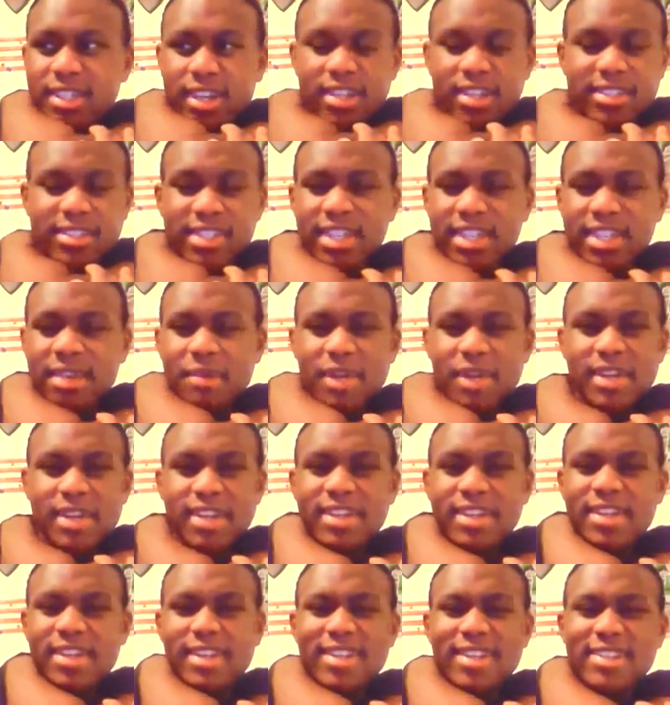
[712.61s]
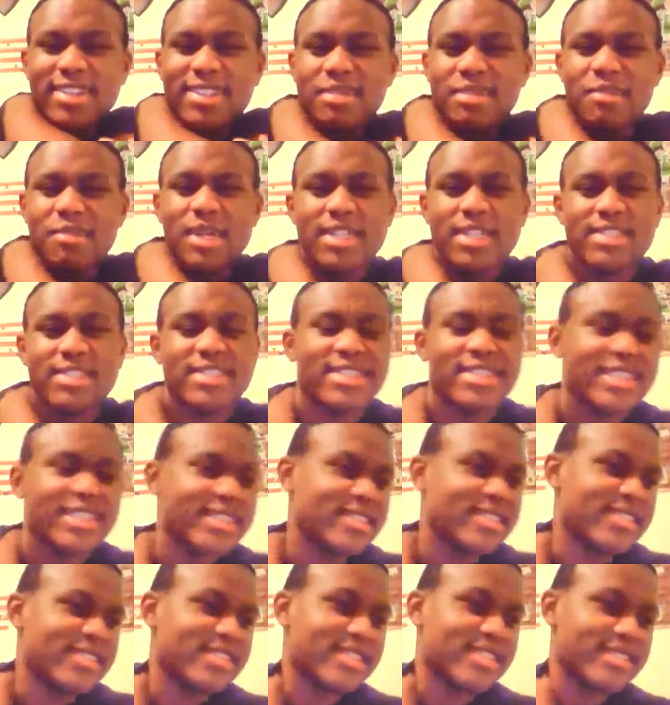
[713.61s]
Cause I mean, it doesn't make
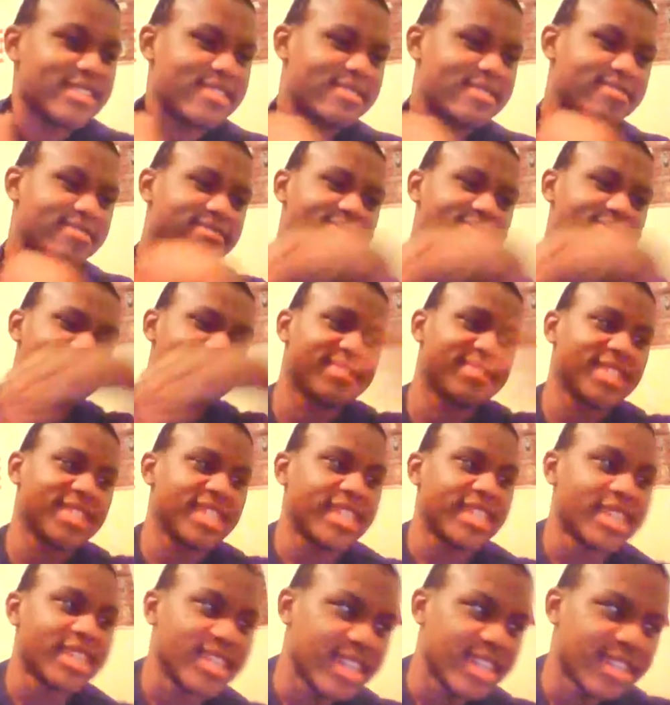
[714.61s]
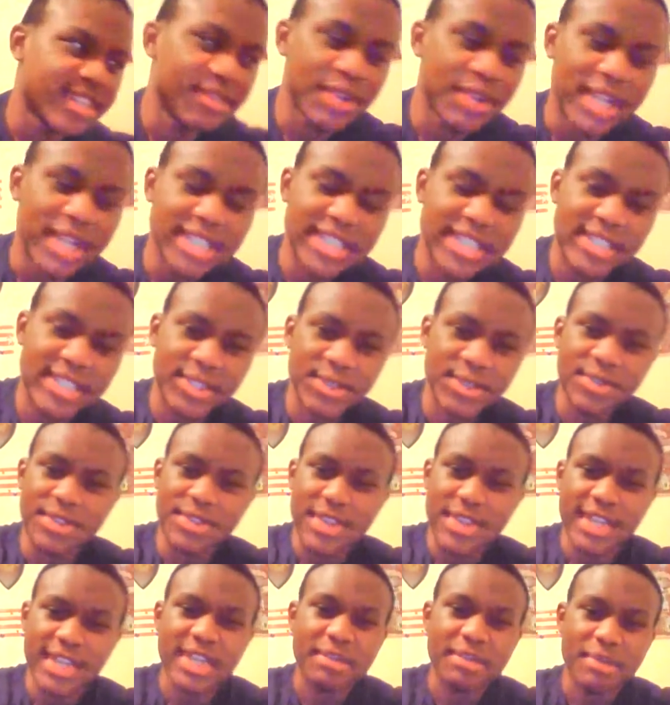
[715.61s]
sense. Like if you actually do
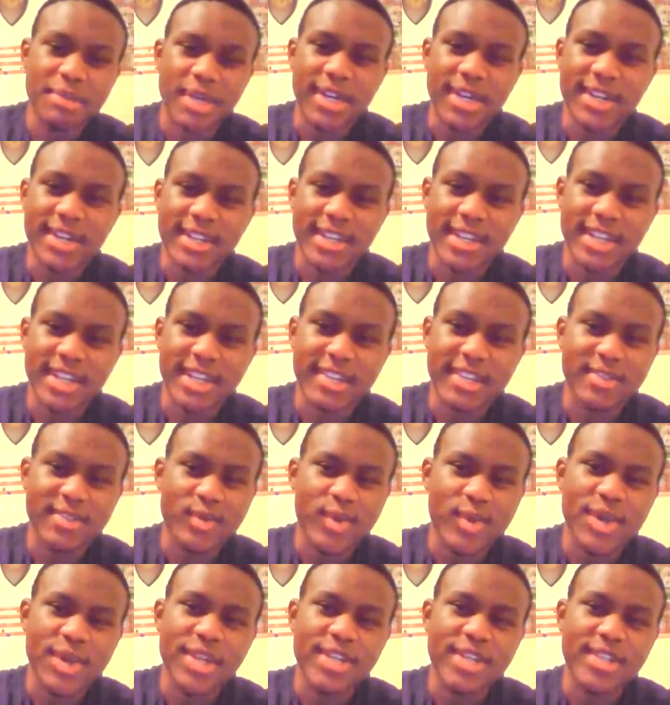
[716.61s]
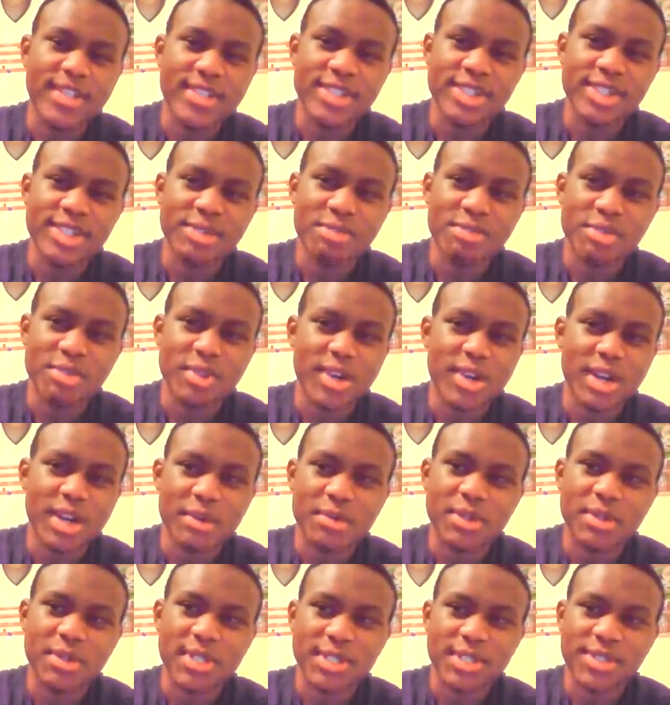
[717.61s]
think about it, like we should
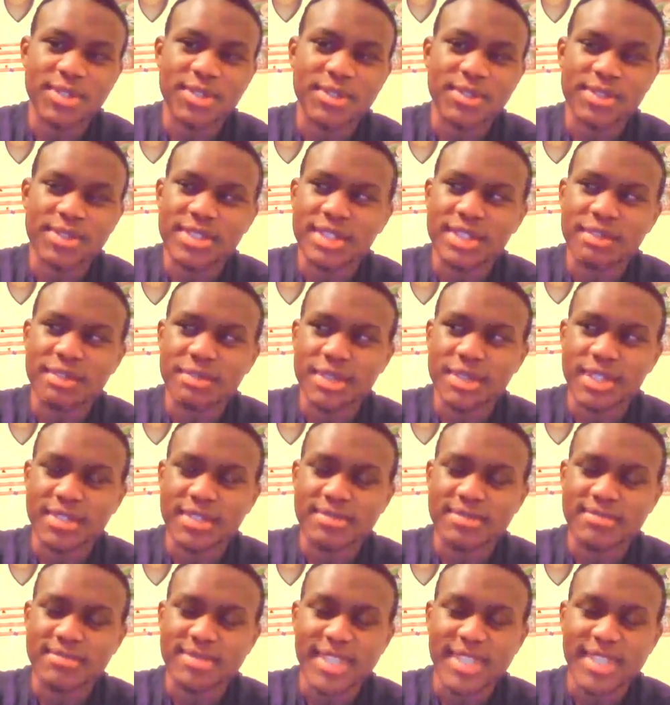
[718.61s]
probably do something.